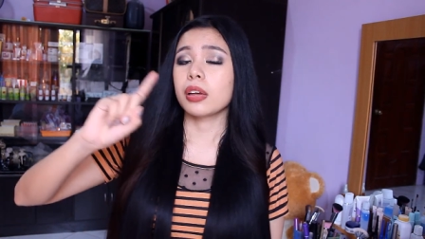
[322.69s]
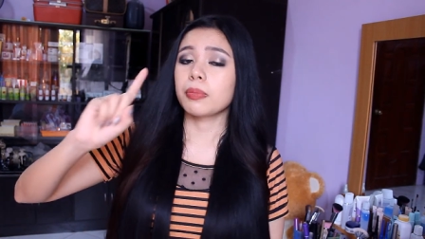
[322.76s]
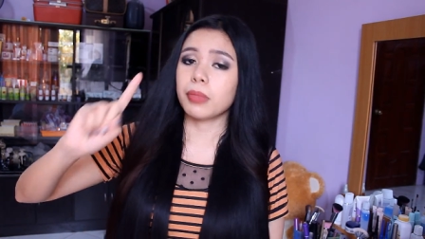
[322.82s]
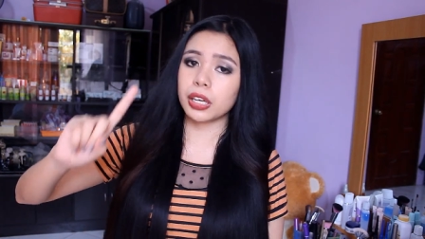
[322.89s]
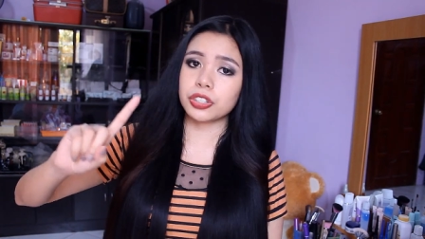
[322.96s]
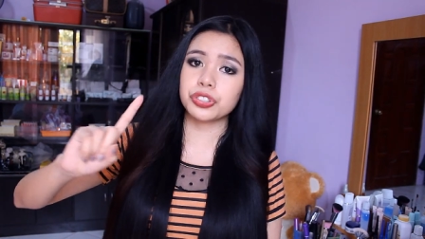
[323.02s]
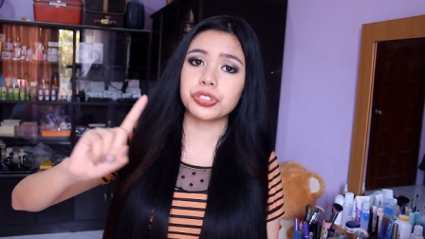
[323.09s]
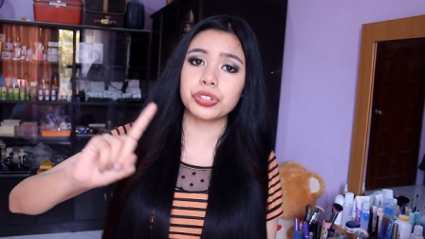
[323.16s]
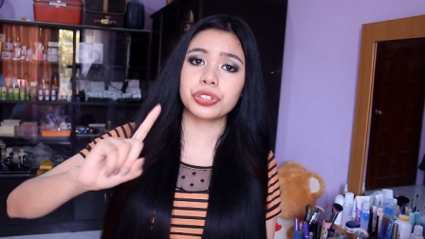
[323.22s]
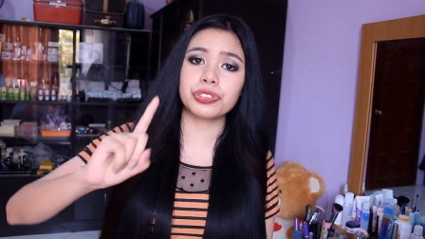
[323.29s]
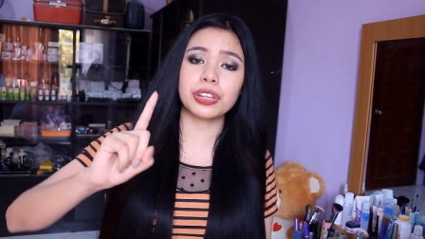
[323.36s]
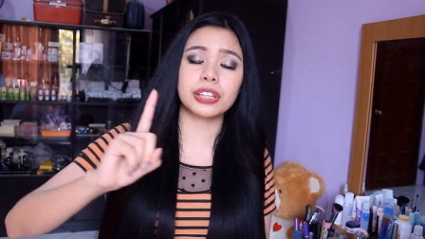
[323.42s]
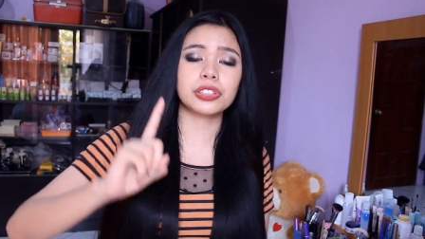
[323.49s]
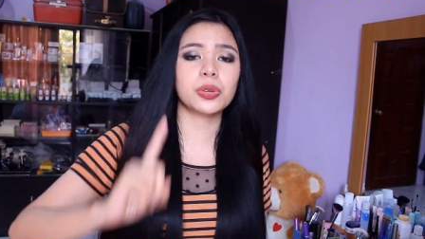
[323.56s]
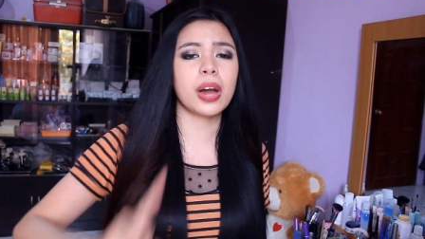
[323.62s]
make sure
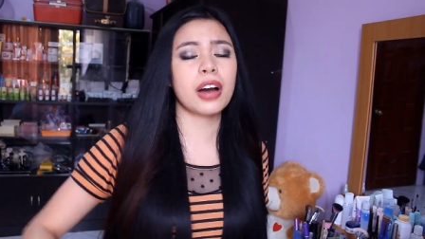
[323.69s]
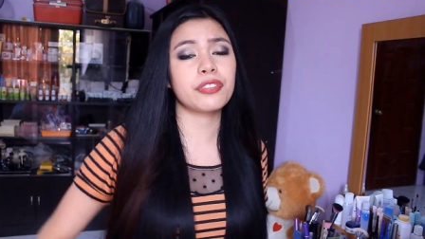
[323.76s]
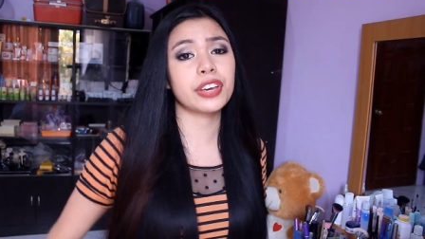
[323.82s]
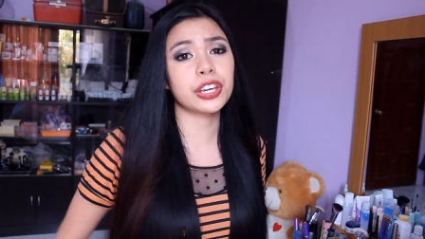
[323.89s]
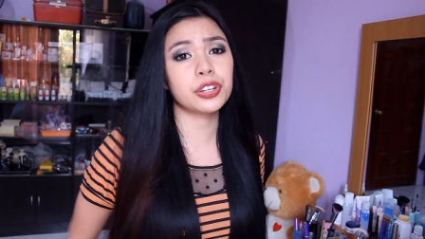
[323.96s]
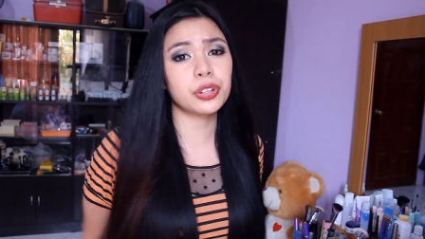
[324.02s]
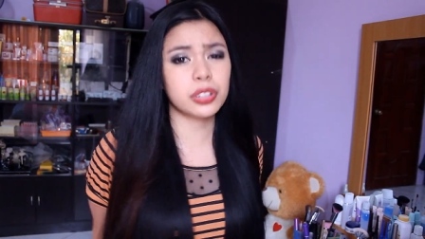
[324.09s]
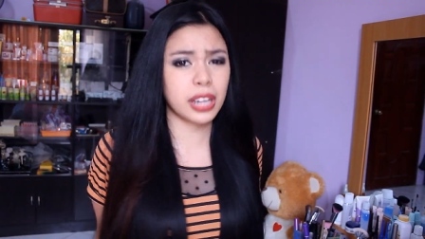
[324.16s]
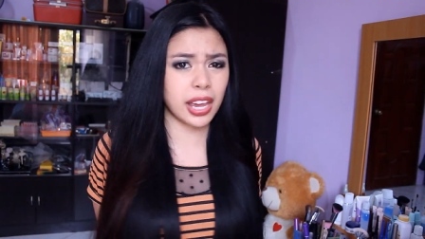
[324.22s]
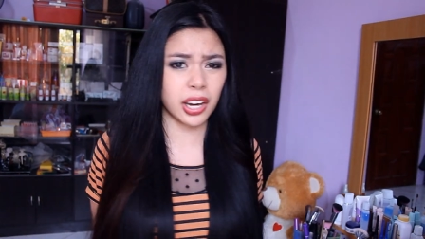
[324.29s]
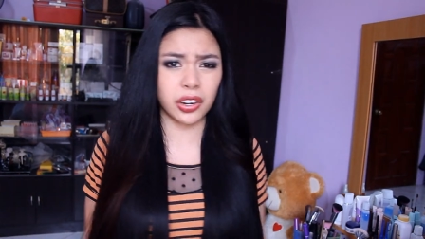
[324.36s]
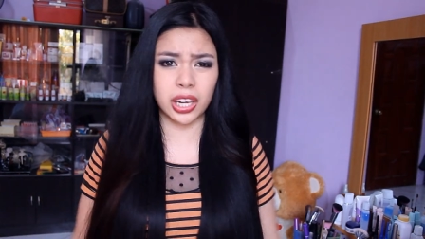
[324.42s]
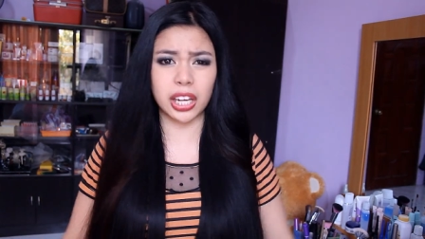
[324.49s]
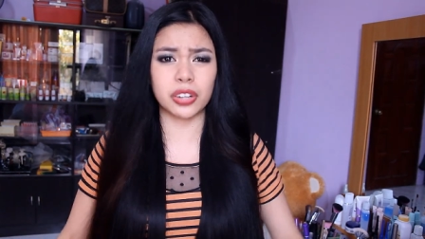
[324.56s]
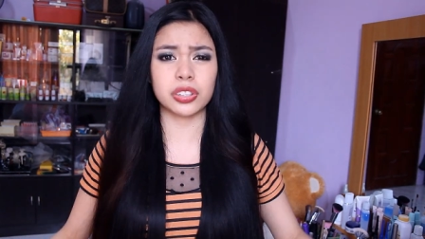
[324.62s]
that you have a good
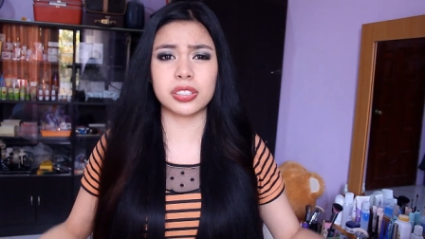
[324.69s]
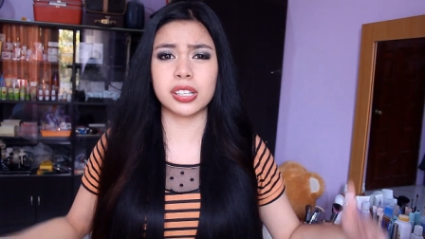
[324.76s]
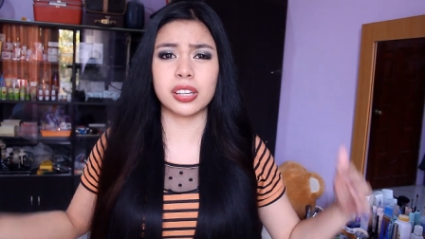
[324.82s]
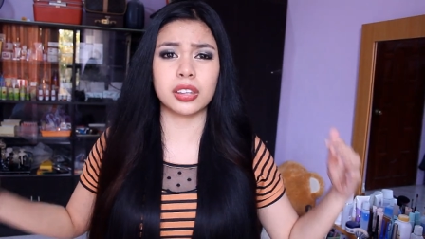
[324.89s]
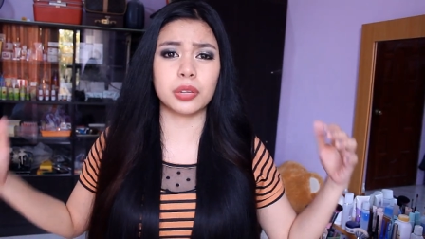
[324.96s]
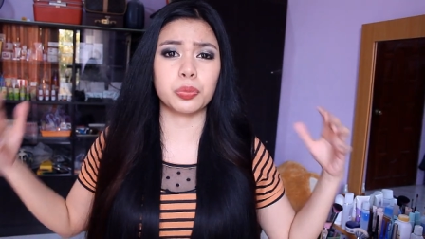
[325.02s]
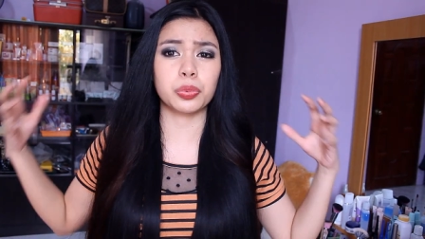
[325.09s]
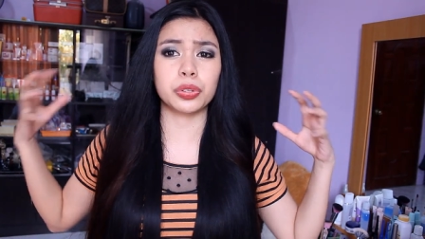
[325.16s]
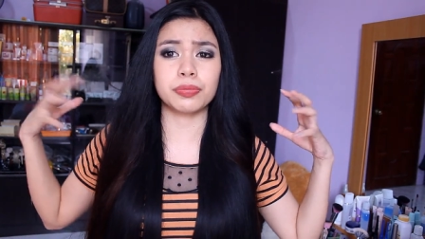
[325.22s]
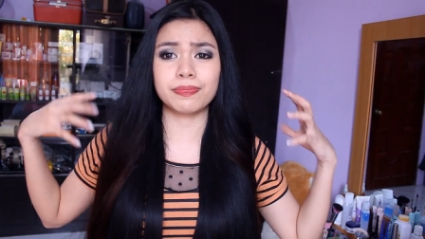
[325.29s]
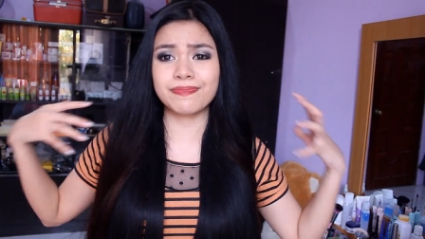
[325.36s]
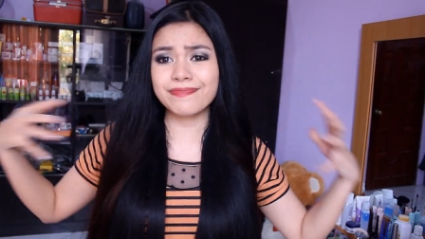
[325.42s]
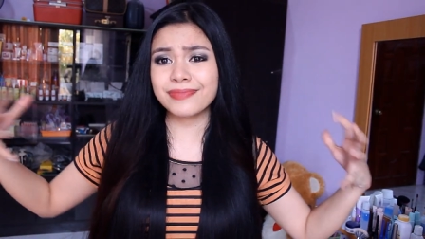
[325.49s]
hair care routine that would,